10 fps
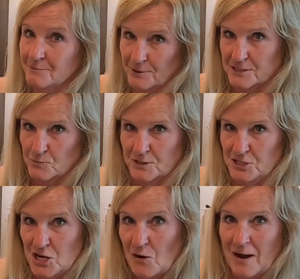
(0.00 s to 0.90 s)
because we
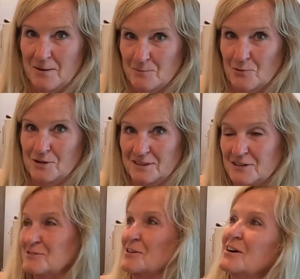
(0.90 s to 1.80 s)
know how important
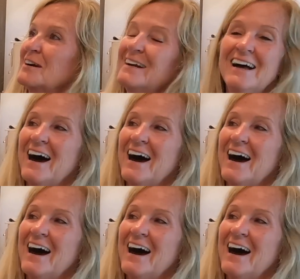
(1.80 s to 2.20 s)
those are.